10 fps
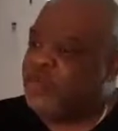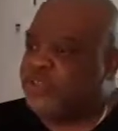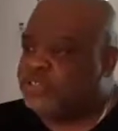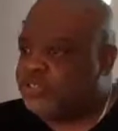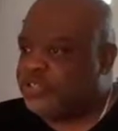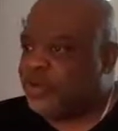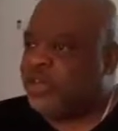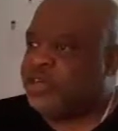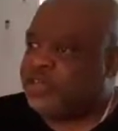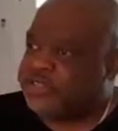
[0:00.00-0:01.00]
once you
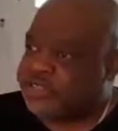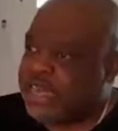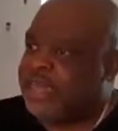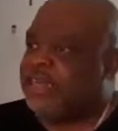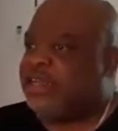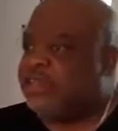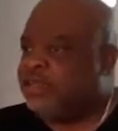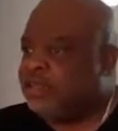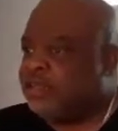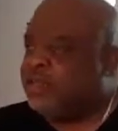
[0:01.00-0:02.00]
start understanding,
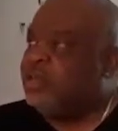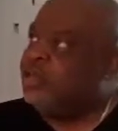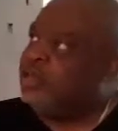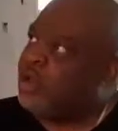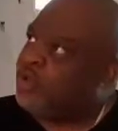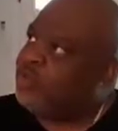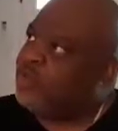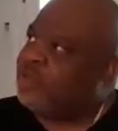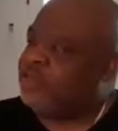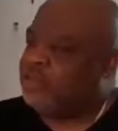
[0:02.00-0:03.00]

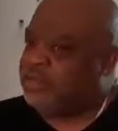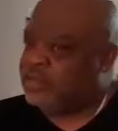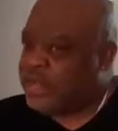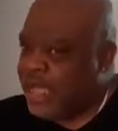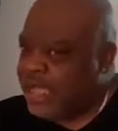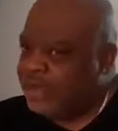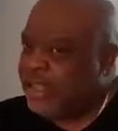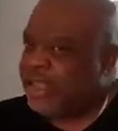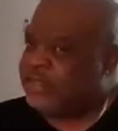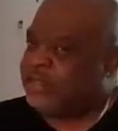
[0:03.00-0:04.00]
the
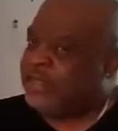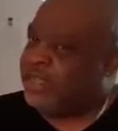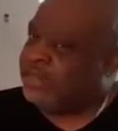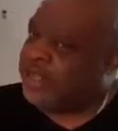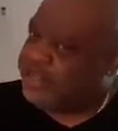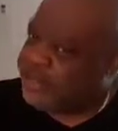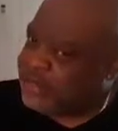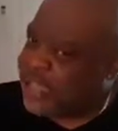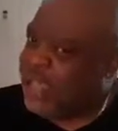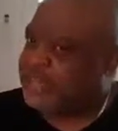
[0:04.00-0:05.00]
dialect and the
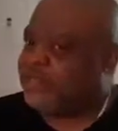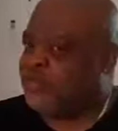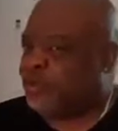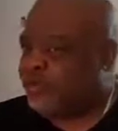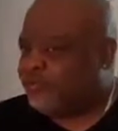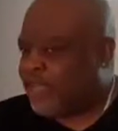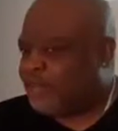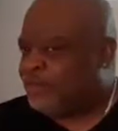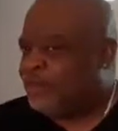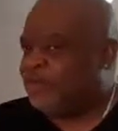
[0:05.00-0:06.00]
diets of what
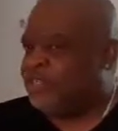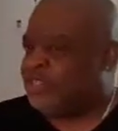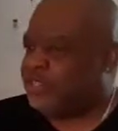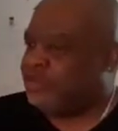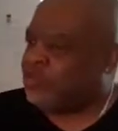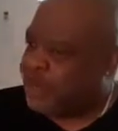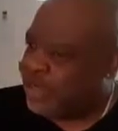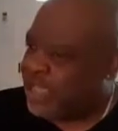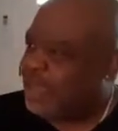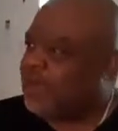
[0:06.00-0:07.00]
available dishes one
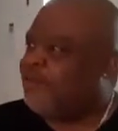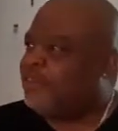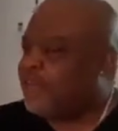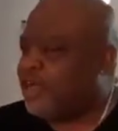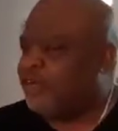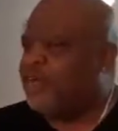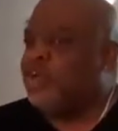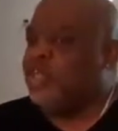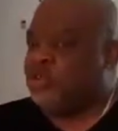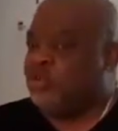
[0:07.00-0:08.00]
had over the other,
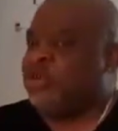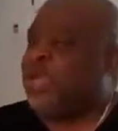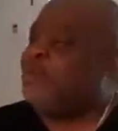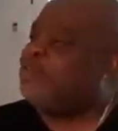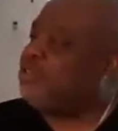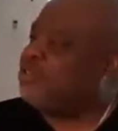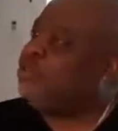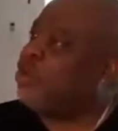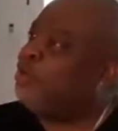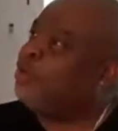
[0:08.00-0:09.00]
you'll be able to
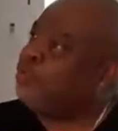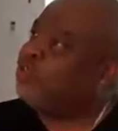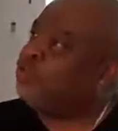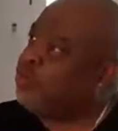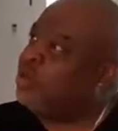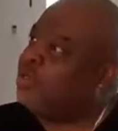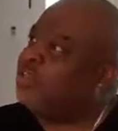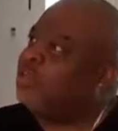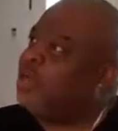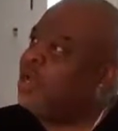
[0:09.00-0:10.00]
determine which
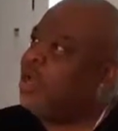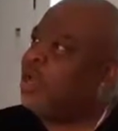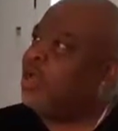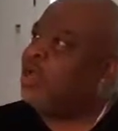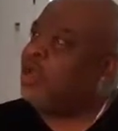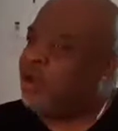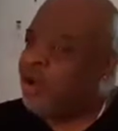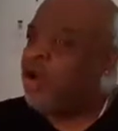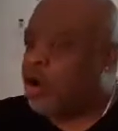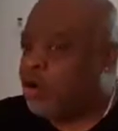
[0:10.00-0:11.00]
ones
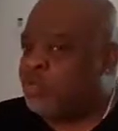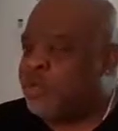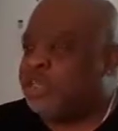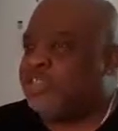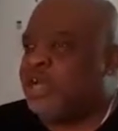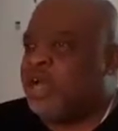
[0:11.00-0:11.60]
are which.